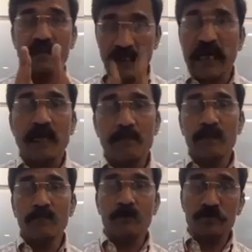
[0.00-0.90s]

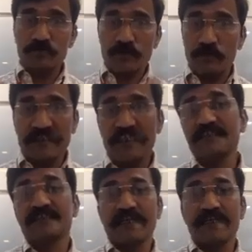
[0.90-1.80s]
carpal bones from each
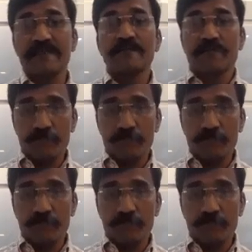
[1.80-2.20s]
side